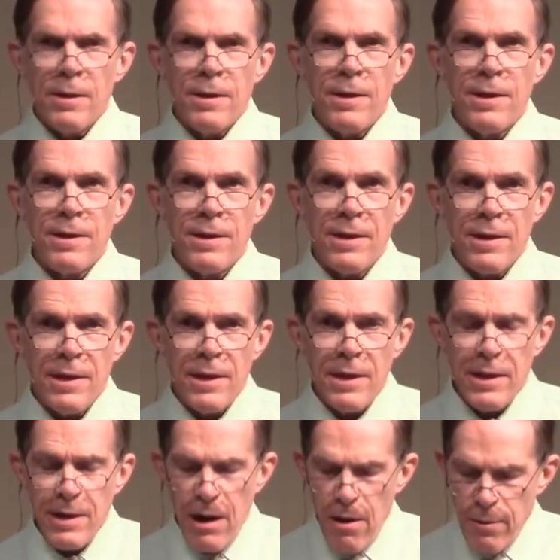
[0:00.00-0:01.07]
In,
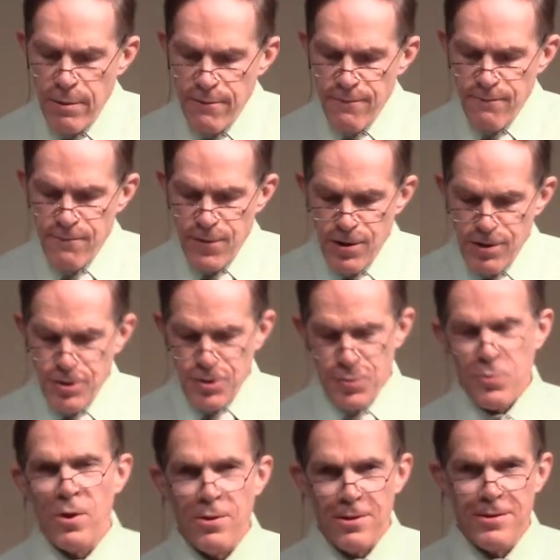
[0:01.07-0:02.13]
in our
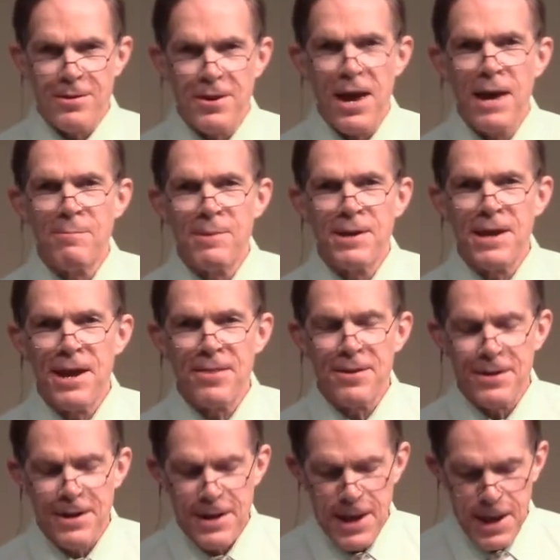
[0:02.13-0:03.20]
virtual time together
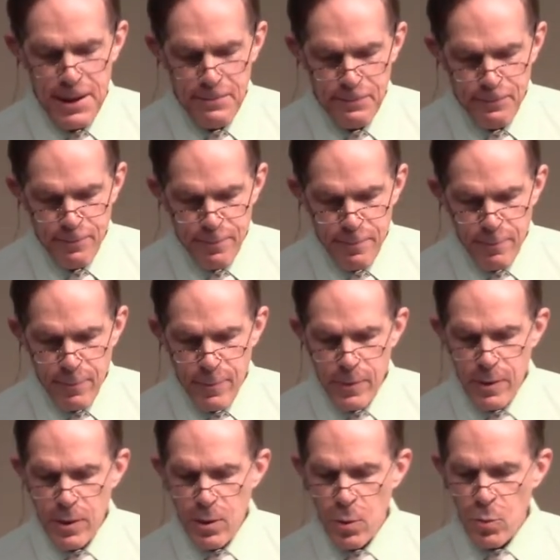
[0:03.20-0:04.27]
today,
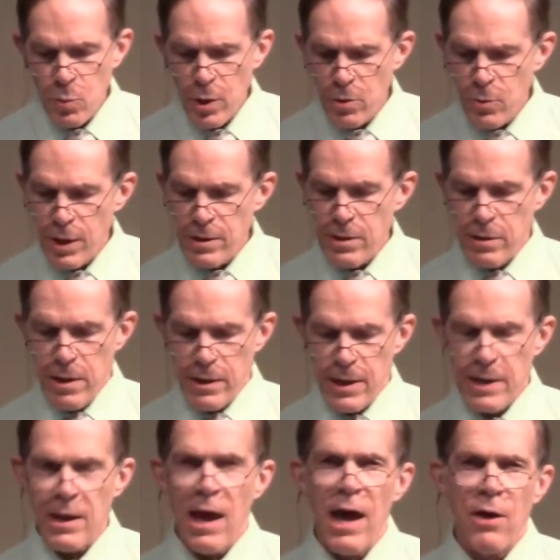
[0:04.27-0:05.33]
we're going to look
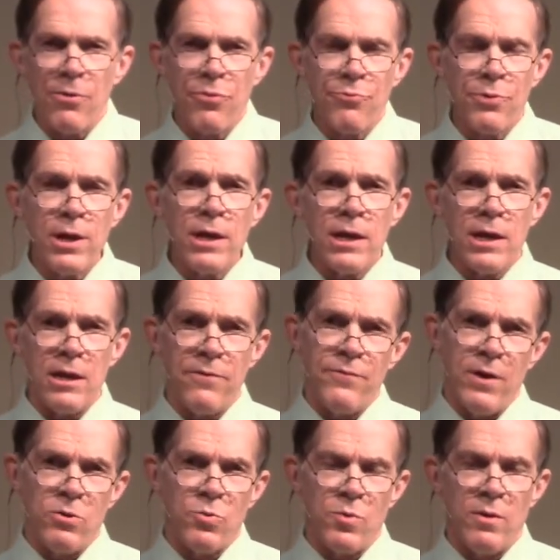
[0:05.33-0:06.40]
at how three
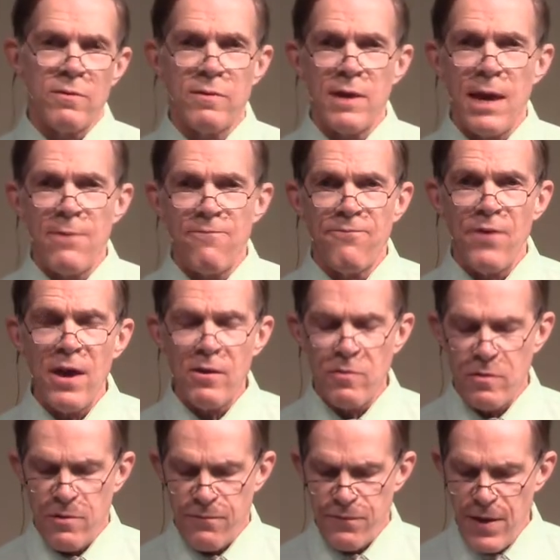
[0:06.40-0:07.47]
individuals came face
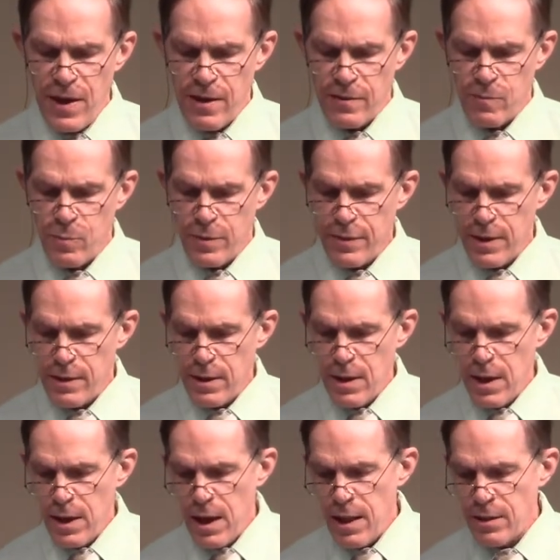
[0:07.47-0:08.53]
to face with
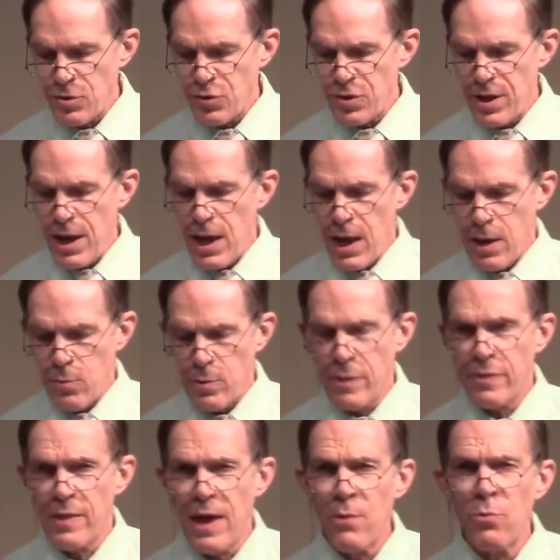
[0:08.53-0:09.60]
El Shaddai
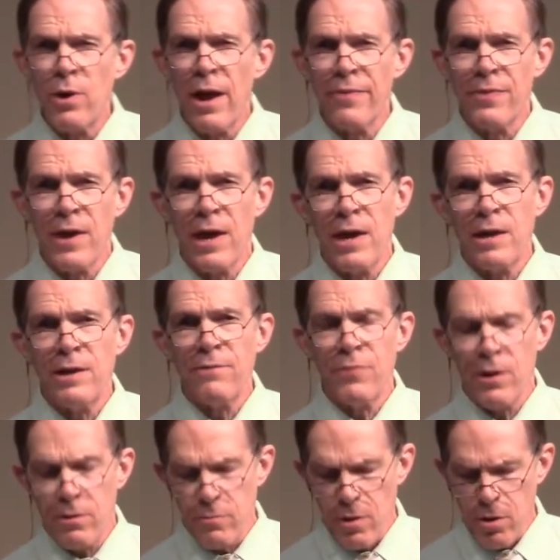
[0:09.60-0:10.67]
when they were at the end of
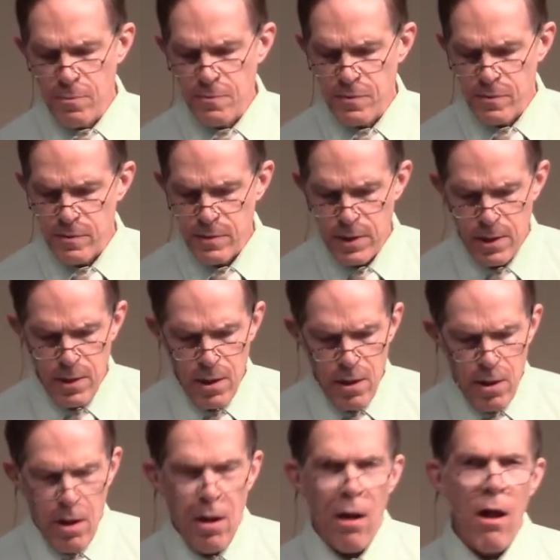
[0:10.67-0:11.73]
their ropes
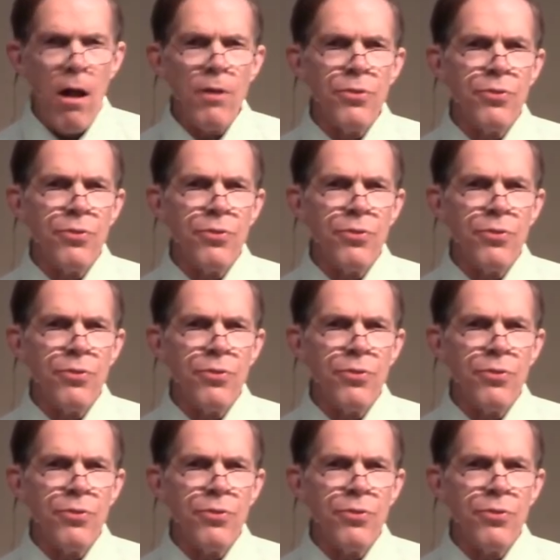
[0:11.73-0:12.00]
all